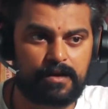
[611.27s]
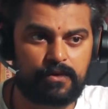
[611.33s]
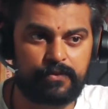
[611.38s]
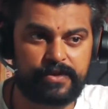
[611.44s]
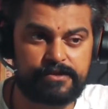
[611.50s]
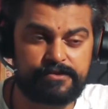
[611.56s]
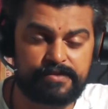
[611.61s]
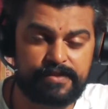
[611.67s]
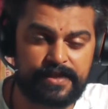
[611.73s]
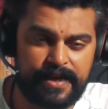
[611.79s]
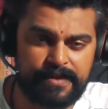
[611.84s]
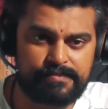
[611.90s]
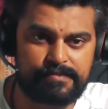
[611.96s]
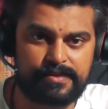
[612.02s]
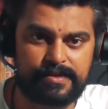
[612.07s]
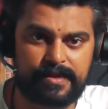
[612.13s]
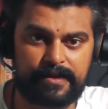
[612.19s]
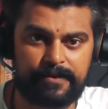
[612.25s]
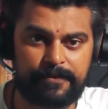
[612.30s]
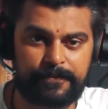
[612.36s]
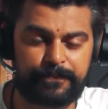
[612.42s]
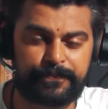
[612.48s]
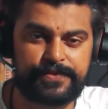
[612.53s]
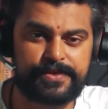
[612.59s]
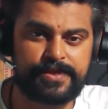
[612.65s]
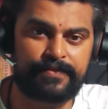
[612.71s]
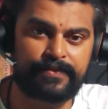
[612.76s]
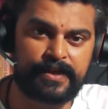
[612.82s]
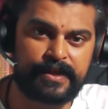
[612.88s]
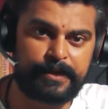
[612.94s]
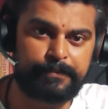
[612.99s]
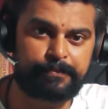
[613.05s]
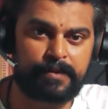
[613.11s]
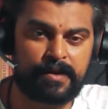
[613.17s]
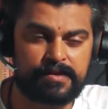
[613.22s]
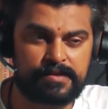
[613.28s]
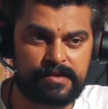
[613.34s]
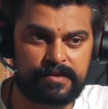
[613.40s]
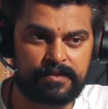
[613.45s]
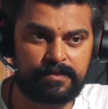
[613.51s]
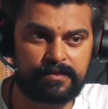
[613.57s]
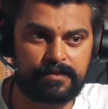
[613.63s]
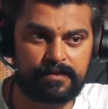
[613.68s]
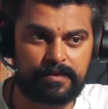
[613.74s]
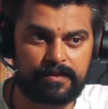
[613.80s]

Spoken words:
which then said 70%